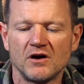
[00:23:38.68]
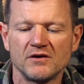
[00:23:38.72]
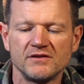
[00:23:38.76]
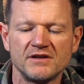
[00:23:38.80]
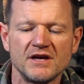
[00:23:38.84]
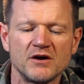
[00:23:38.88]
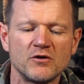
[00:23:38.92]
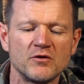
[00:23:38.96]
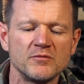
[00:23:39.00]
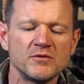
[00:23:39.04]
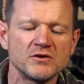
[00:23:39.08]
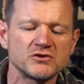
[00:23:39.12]

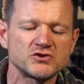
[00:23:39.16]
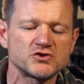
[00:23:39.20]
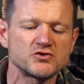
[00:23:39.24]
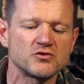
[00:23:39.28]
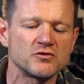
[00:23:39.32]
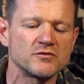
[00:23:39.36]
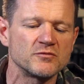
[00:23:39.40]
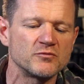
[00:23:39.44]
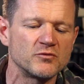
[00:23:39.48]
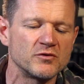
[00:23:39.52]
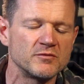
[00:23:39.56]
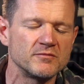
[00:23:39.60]
Now I'm not
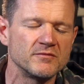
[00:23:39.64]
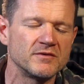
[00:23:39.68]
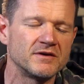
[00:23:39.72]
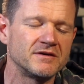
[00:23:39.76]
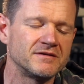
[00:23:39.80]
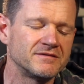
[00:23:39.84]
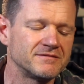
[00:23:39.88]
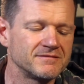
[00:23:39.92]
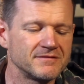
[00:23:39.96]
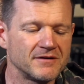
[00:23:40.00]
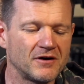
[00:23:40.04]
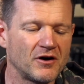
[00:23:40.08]
sure.
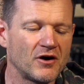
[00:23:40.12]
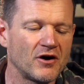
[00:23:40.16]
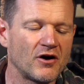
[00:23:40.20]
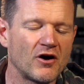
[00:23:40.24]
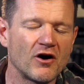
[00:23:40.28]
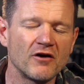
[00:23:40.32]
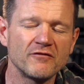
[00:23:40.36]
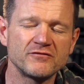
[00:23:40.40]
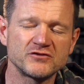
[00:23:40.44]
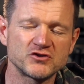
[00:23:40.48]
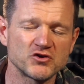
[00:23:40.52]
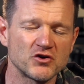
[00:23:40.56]

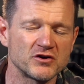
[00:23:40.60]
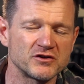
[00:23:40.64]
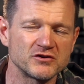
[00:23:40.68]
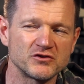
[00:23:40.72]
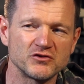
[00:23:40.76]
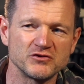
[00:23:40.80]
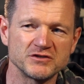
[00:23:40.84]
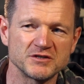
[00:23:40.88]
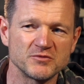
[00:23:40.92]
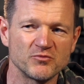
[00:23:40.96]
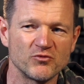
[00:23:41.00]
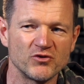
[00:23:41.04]
I've tried to
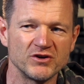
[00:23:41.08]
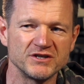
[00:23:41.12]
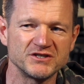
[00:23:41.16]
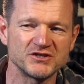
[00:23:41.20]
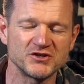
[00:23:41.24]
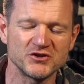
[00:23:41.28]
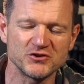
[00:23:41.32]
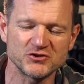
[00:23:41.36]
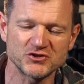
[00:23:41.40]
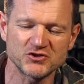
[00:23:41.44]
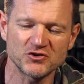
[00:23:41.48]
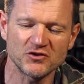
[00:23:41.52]
do some
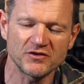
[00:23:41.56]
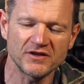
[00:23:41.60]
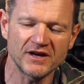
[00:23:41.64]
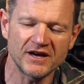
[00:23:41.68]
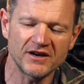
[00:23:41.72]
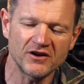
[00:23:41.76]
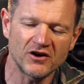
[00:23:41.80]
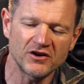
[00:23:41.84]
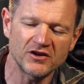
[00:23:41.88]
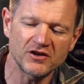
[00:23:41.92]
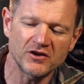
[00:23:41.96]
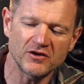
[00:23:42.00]
research on
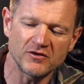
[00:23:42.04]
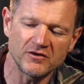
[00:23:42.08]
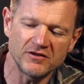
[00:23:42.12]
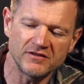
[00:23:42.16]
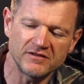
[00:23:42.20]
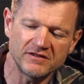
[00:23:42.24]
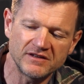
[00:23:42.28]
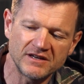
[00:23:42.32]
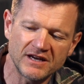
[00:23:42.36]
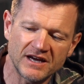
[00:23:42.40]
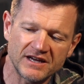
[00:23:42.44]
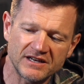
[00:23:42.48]
that. I don't know.
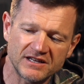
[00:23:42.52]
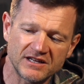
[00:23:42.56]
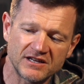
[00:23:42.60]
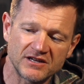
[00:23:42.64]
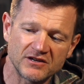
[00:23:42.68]
The 8